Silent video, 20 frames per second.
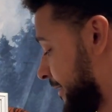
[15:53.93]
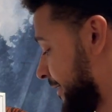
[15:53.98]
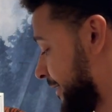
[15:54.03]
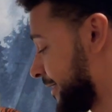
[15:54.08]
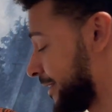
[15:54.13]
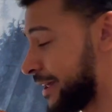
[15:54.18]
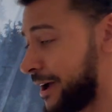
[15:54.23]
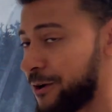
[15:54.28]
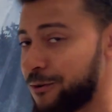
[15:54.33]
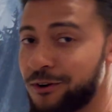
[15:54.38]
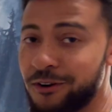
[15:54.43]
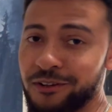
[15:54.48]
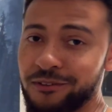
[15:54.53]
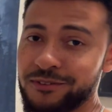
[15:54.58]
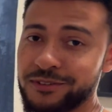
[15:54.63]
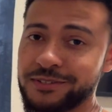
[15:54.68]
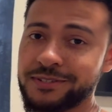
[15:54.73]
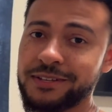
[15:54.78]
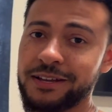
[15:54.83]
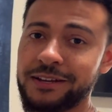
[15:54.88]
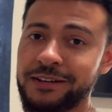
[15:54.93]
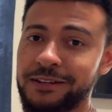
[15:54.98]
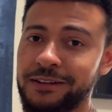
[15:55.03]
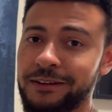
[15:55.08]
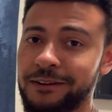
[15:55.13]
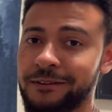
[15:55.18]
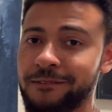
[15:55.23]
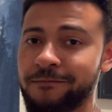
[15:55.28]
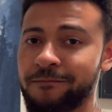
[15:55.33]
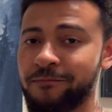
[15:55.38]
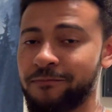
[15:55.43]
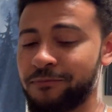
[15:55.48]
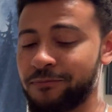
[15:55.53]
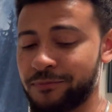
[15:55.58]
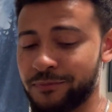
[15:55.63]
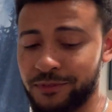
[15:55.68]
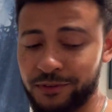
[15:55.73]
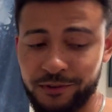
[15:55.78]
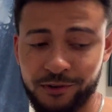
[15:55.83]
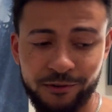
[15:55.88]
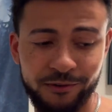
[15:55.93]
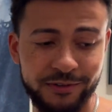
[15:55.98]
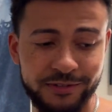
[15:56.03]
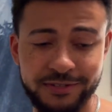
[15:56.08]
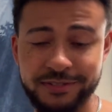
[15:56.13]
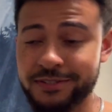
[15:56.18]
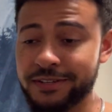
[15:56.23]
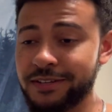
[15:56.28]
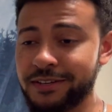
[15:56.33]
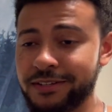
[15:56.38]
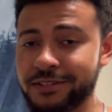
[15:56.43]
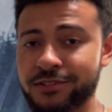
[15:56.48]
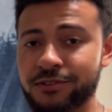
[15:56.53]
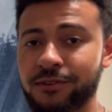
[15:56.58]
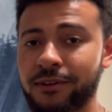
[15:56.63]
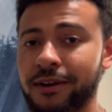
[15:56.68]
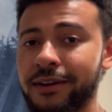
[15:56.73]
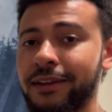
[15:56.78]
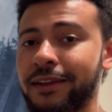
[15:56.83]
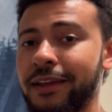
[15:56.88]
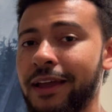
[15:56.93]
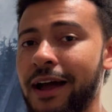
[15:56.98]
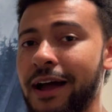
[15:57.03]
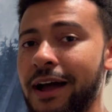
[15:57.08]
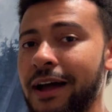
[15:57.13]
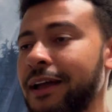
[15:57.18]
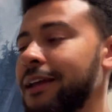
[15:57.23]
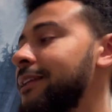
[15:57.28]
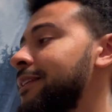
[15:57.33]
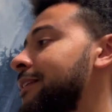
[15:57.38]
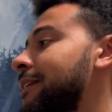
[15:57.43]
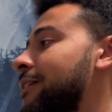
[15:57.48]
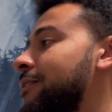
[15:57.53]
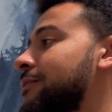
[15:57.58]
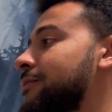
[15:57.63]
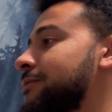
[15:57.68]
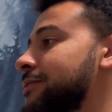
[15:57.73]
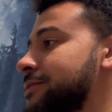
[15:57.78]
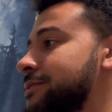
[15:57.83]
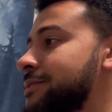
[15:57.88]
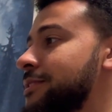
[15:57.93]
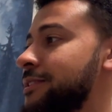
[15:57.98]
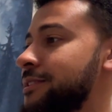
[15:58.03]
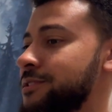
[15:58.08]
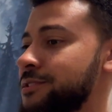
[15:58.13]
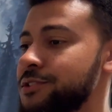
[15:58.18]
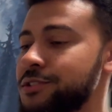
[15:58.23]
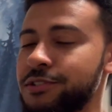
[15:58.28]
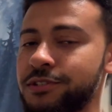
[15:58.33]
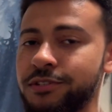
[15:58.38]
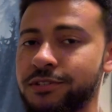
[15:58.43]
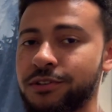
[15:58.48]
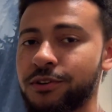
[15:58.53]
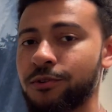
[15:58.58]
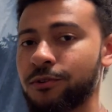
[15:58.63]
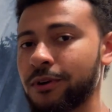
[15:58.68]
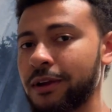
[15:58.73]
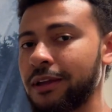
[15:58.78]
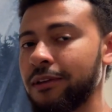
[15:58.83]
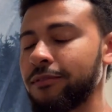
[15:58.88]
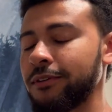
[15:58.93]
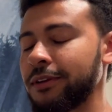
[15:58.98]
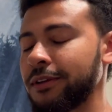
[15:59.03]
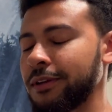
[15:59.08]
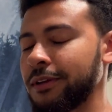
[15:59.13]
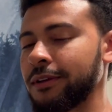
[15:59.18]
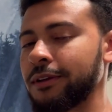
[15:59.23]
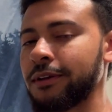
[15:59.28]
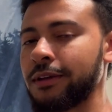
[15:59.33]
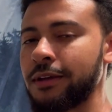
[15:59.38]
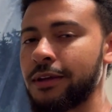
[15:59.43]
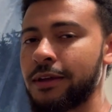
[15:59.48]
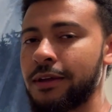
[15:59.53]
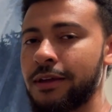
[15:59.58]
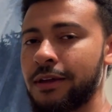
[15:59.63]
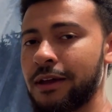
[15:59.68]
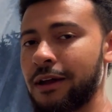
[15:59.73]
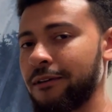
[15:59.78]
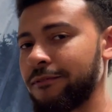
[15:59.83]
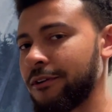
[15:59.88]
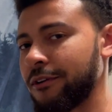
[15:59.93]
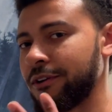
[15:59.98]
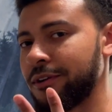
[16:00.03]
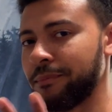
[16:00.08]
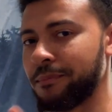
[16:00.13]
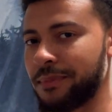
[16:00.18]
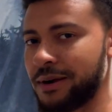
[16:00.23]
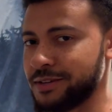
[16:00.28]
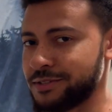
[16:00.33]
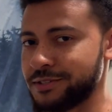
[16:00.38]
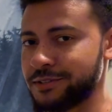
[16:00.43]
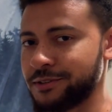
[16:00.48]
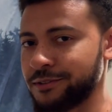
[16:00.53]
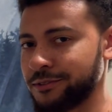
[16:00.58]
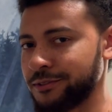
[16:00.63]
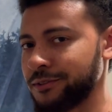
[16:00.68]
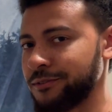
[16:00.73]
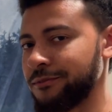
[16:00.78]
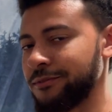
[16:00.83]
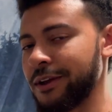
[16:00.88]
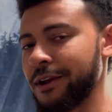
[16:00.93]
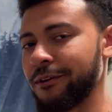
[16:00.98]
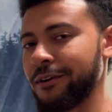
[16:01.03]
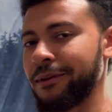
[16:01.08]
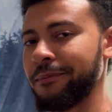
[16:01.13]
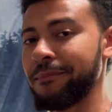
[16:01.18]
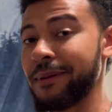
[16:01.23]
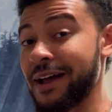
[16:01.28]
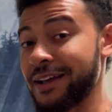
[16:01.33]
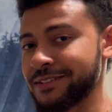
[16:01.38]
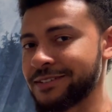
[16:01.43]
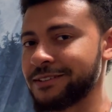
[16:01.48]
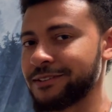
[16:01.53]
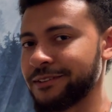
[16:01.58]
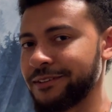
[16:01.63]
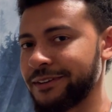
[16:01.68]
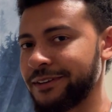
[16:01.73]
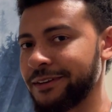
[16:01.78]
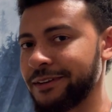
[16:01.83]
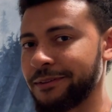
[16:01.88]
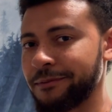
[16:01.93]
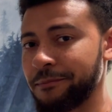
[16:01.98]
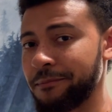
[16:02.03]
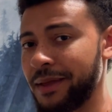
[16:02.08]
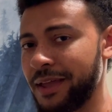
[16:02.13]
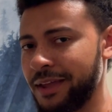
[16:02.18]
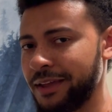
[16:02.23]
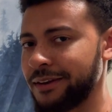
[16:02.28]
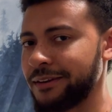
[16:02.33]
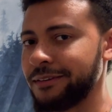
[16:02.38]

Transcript: and now all of a sudden, you're a skinny, scrawny guy. Now all of a sudden, she's craving a very muscular, very masculine man.